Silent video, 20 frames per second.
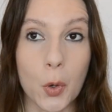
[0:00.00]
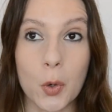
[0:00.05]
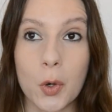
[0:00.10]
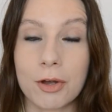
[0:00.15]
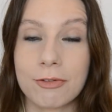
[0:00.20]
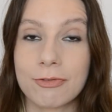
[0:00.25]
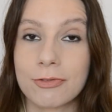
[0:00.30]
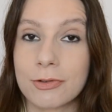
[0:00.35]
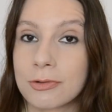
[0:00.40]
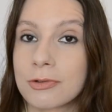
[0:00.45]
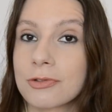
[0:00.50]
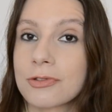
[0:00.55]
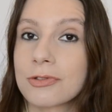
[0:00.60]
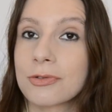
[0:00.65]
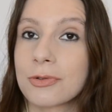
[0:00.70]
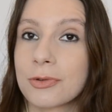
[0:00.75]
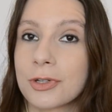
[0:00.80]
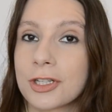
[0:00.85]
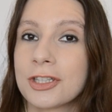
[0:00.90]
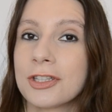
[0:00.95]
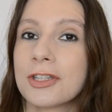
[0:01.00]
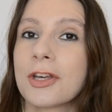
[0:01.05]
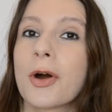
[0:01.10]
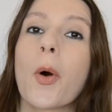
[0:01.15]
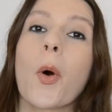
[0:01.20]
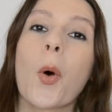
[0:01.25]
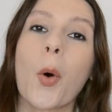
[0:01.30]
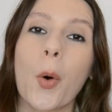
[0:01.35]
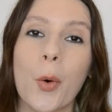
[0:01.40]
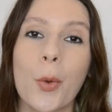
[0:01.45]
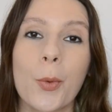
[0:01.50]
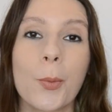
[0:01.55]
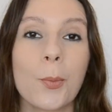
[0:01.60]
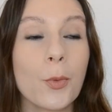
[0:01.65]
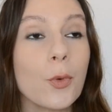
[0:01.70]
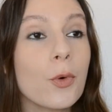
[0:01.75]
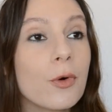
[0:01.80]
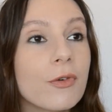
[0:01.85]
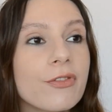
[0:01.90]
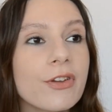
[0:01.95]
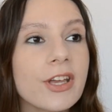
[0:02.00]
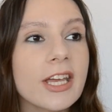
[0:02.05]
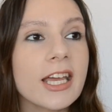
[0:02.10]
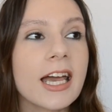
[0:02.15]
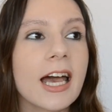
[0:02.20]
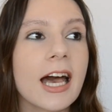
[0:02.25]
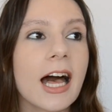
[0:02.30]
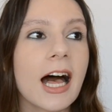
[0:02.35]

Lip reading: confused during the whole movie.